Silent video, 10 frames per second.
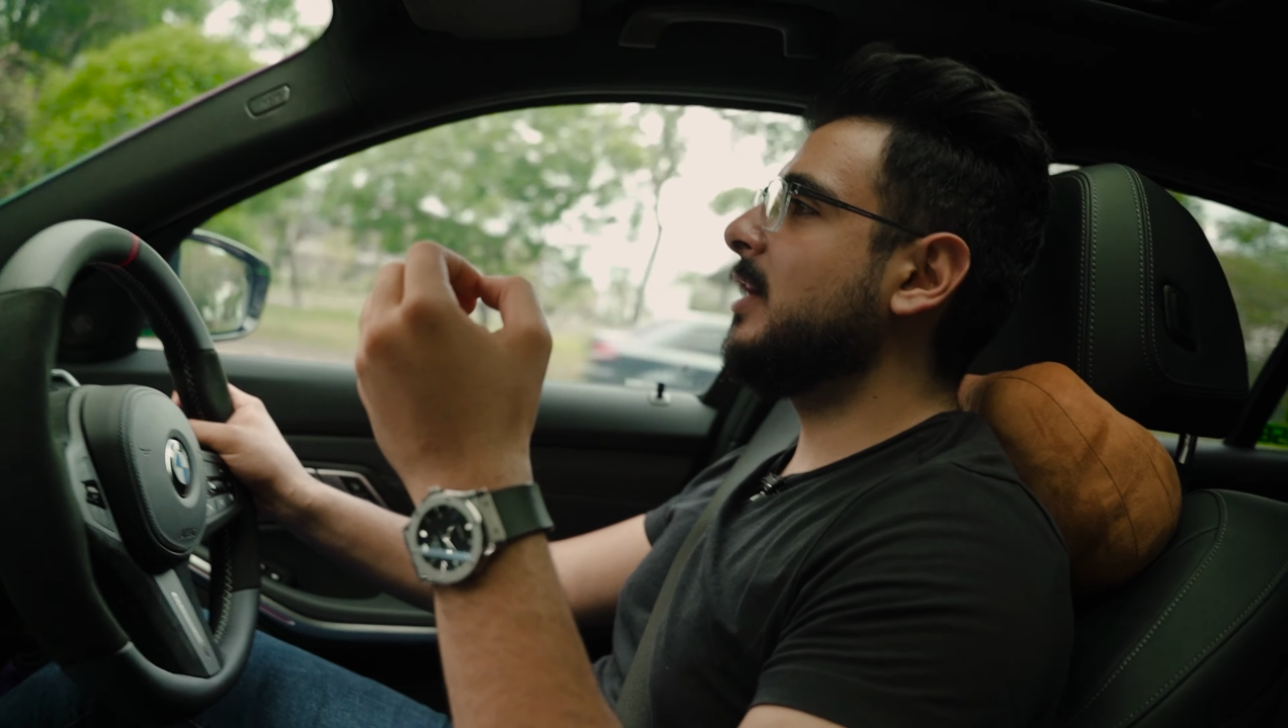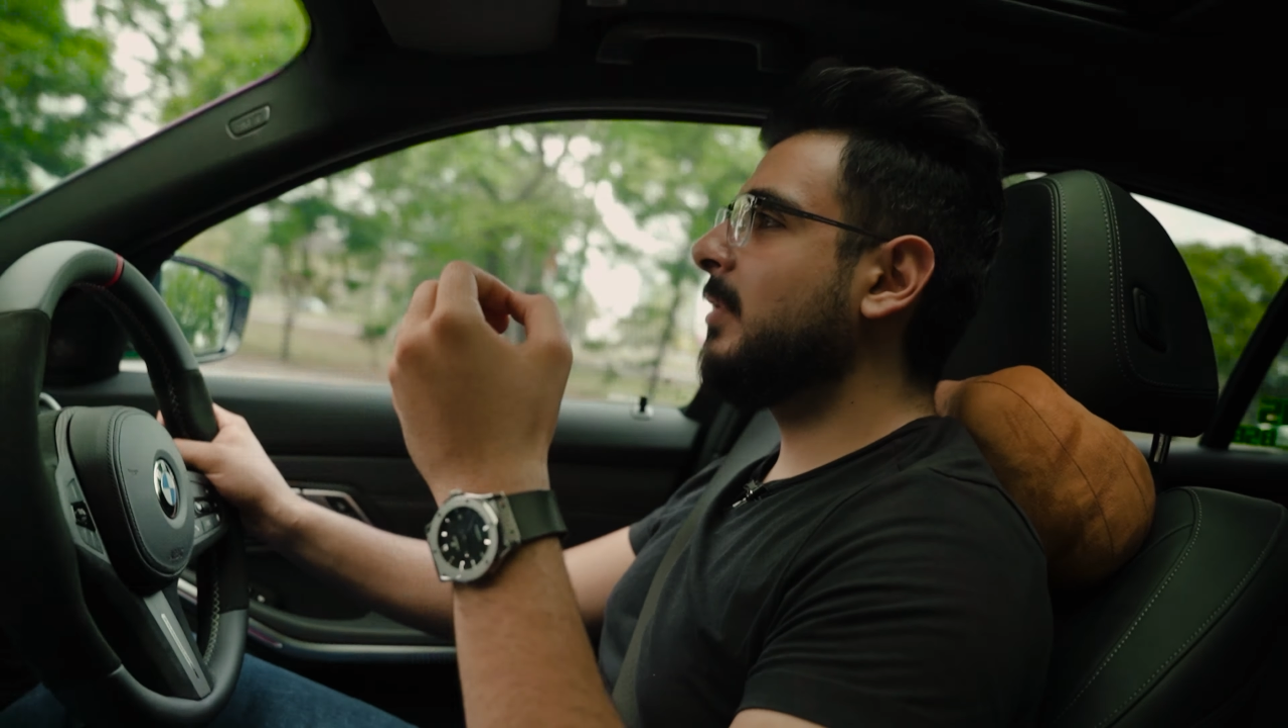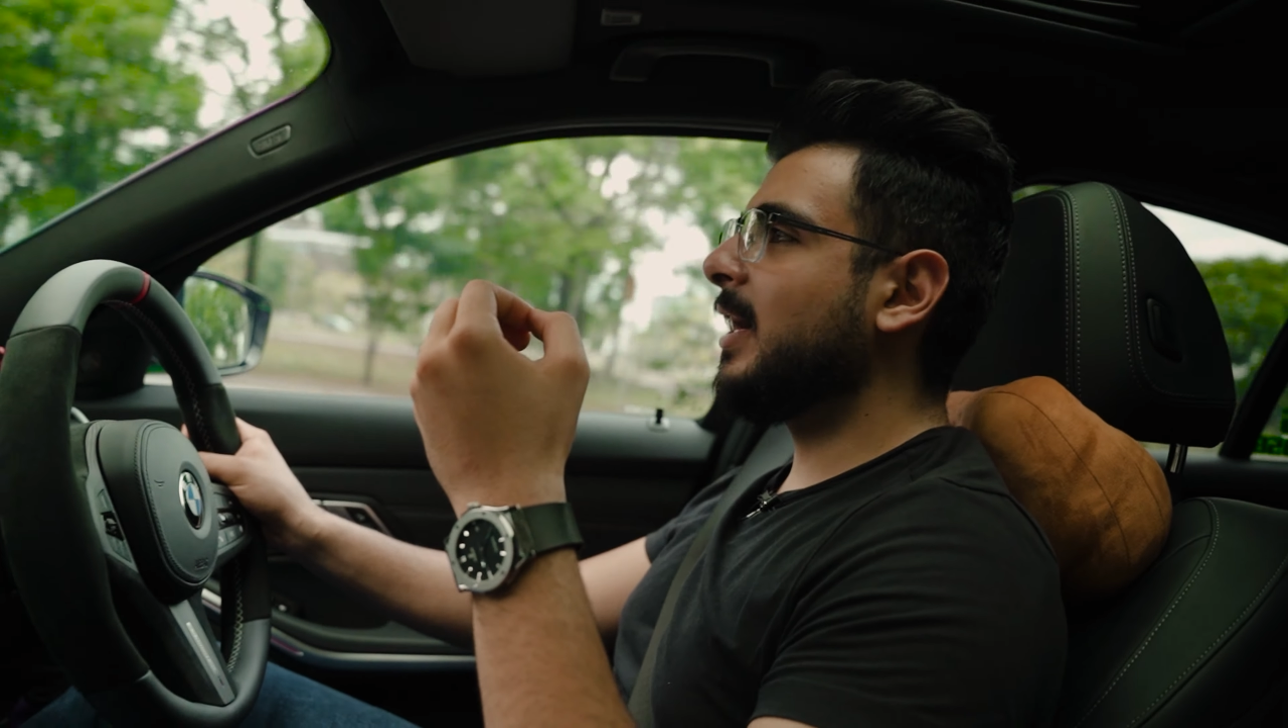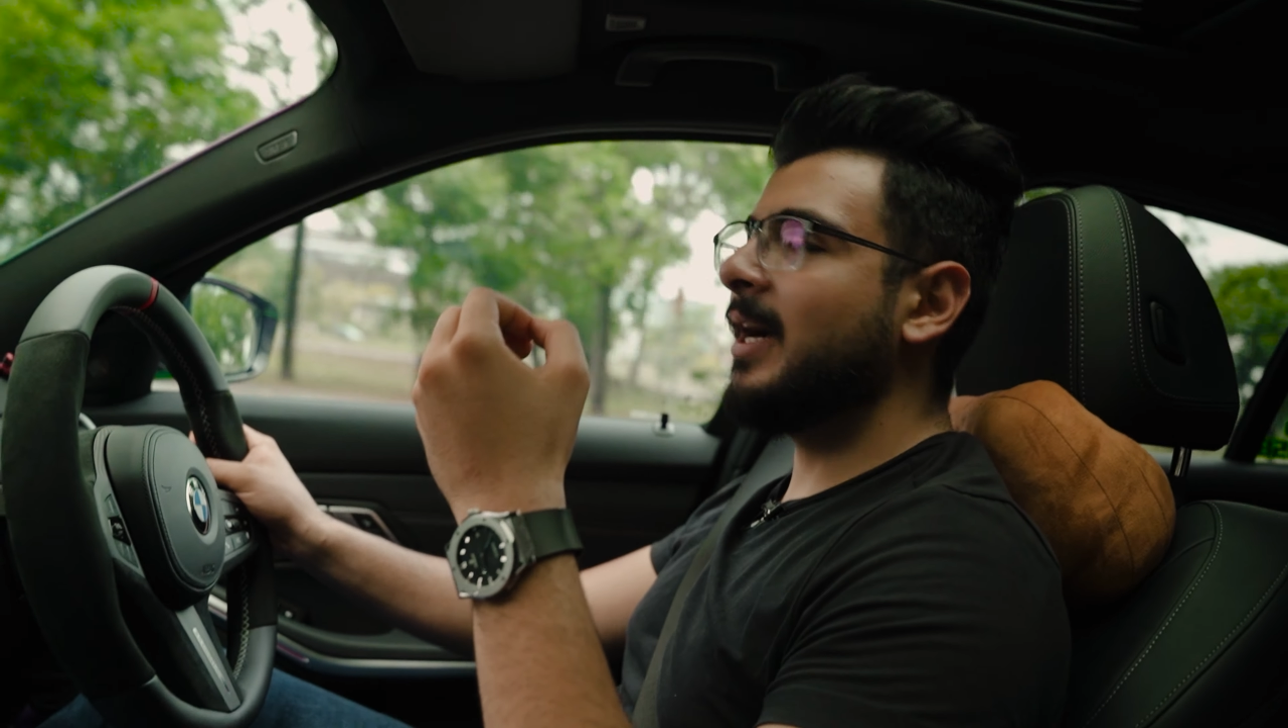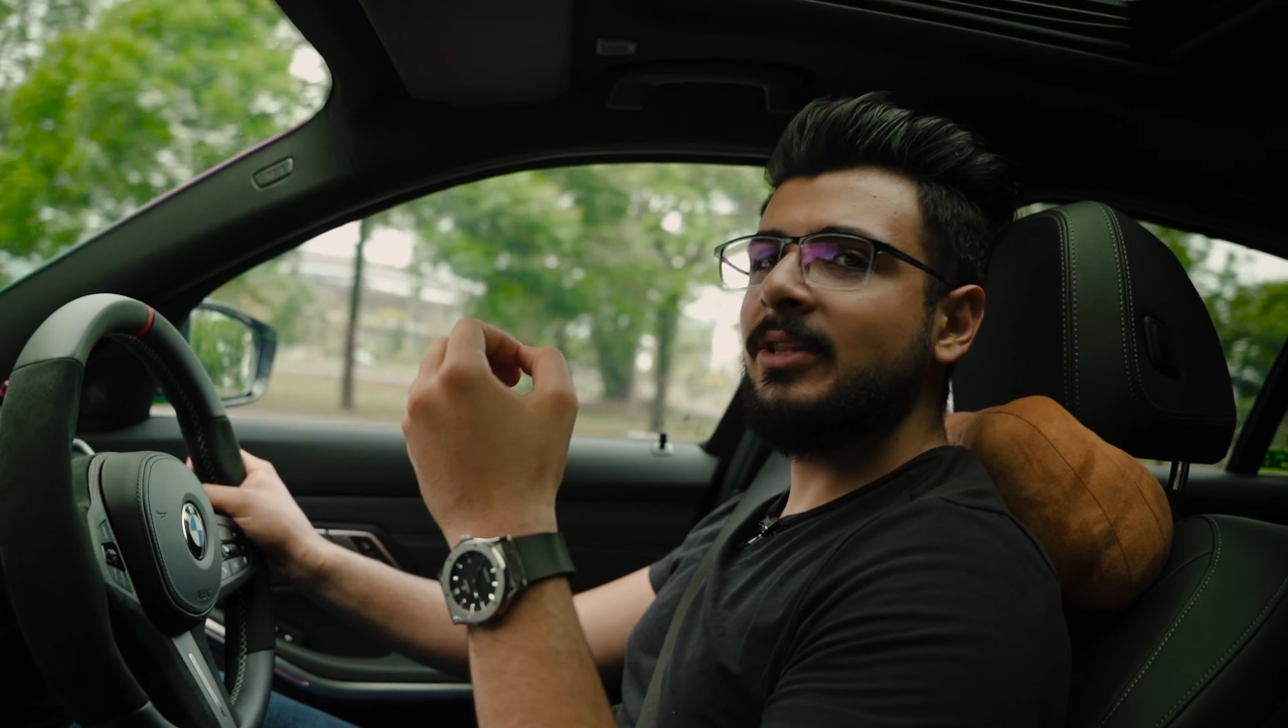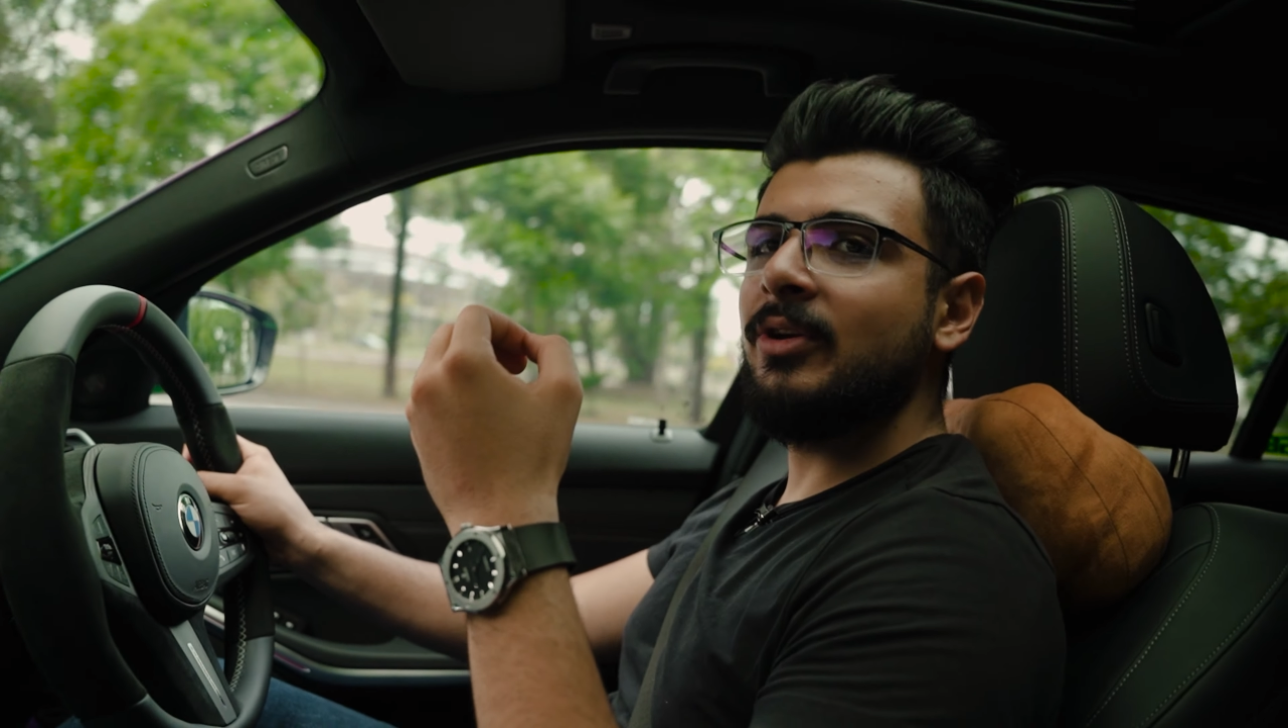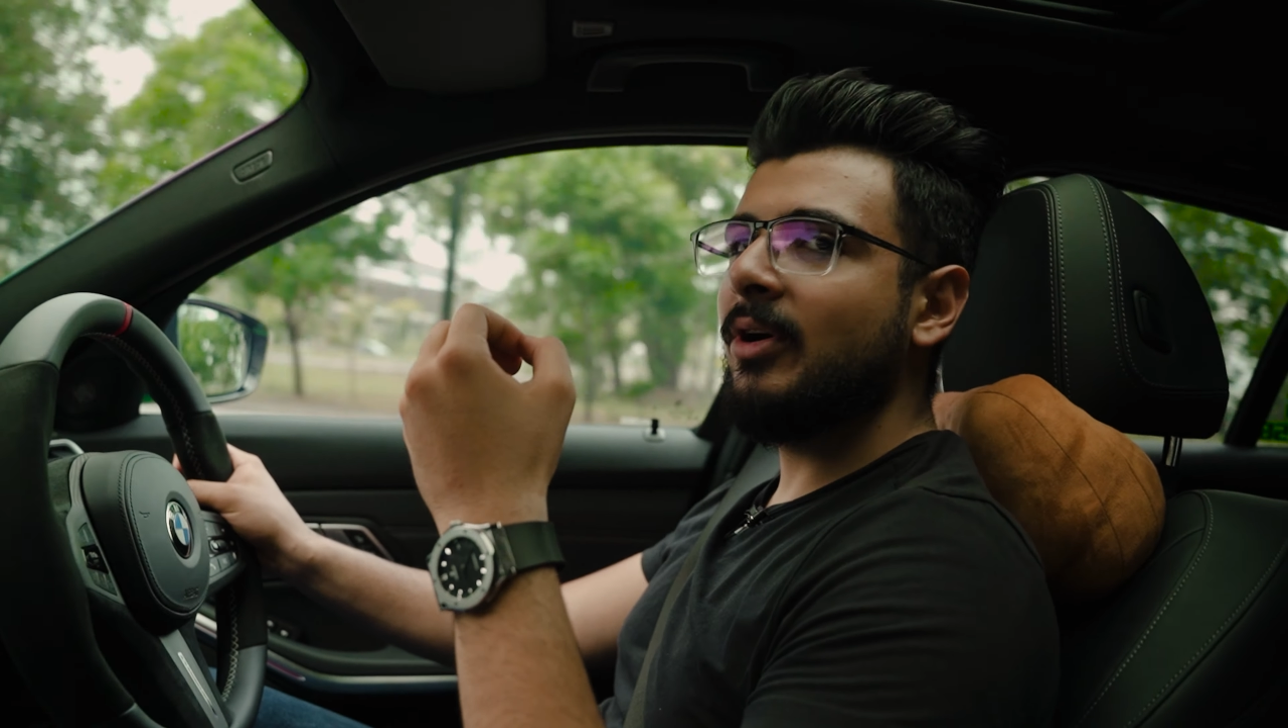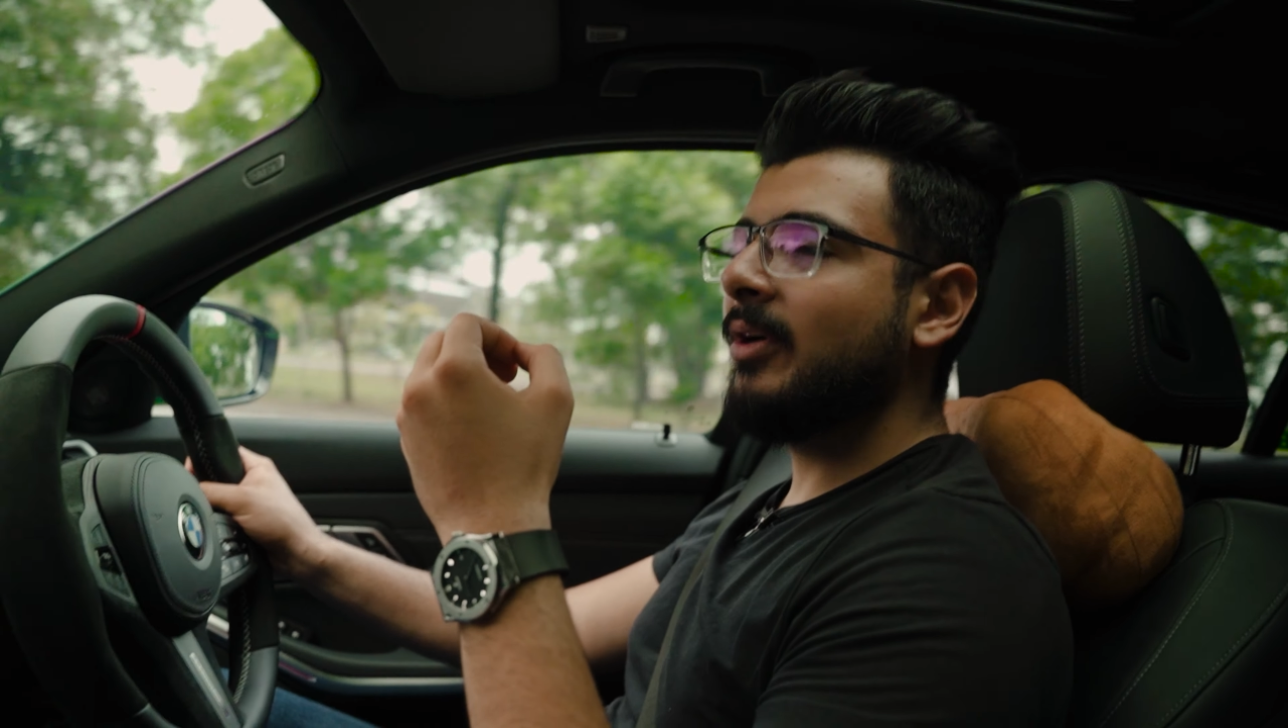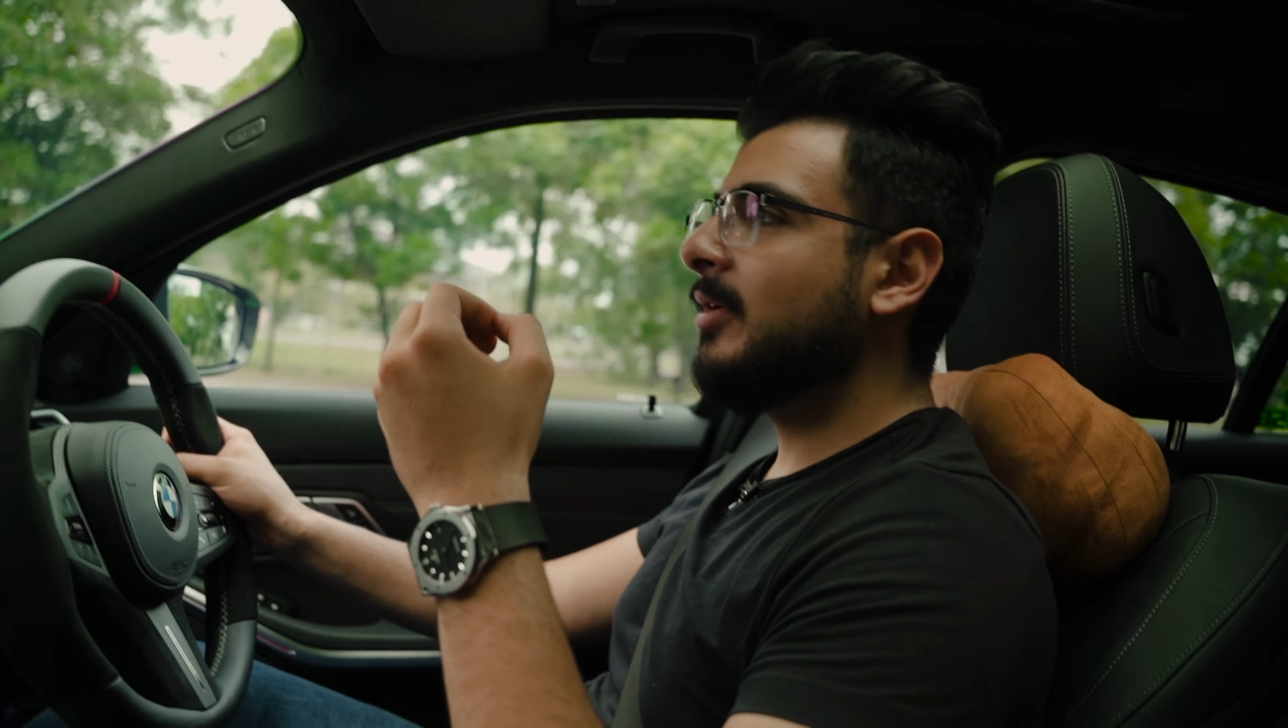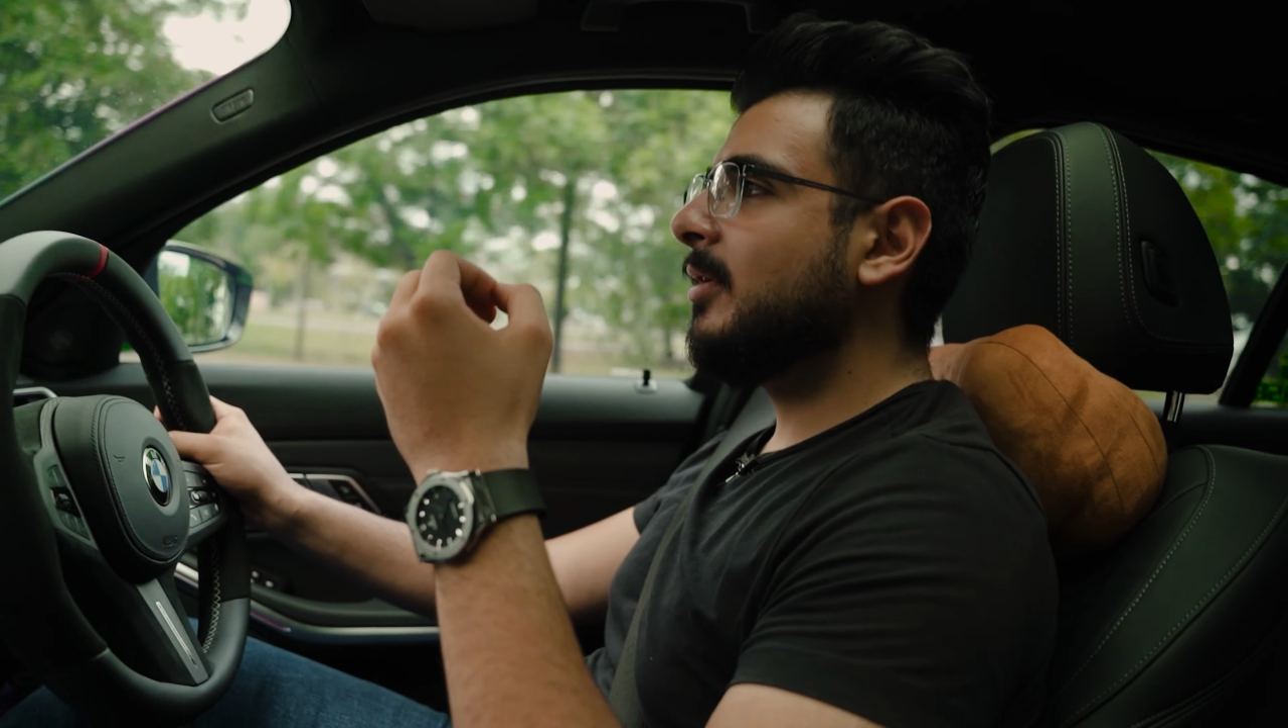behind your